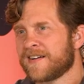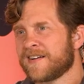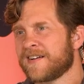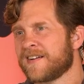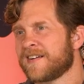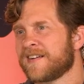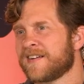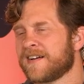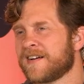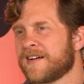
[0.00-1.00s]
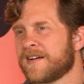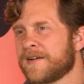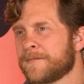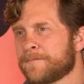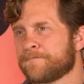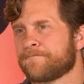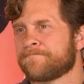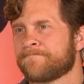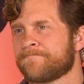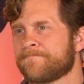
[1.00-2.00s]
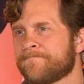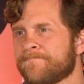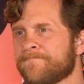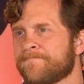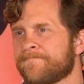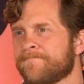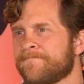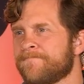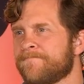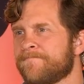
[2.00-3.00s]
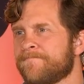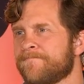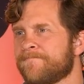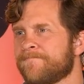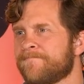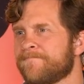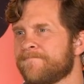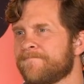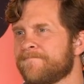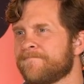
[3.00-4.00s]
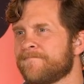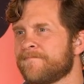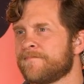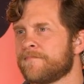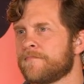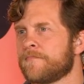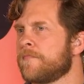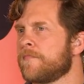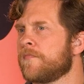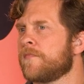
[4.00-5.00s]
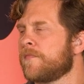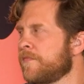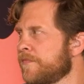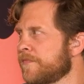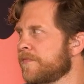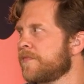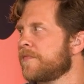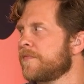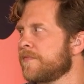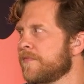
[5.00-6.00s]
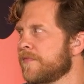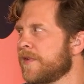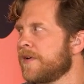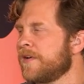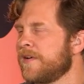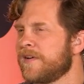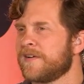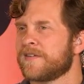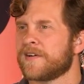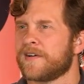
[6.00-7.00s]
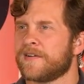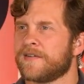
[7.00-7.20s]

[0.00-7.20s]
This person isn't speaking.